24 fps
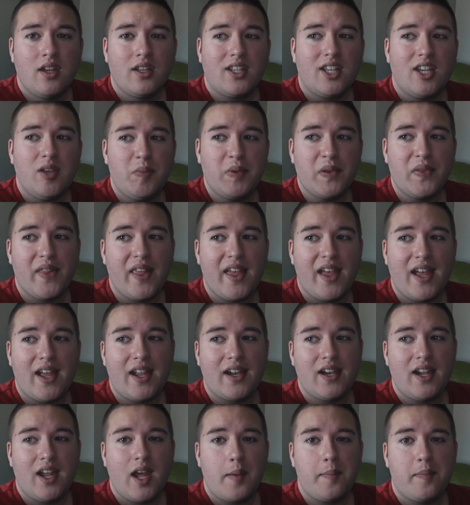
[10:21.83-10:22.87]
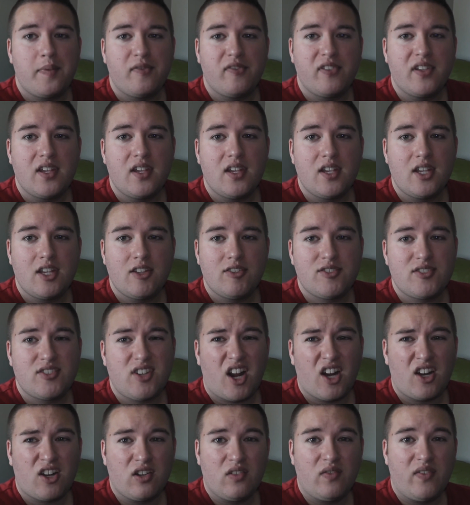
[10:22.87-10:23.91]
keeping that Hep V
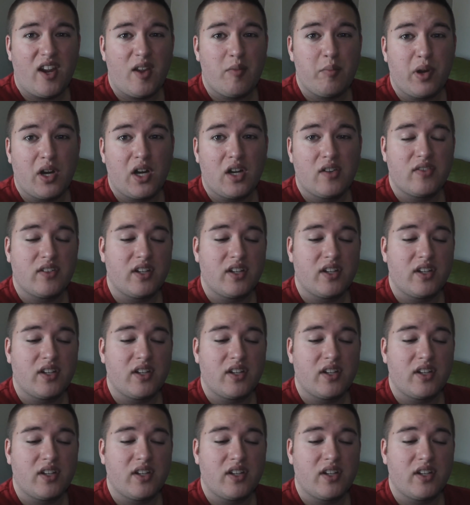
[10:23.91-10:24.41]
stalker vampire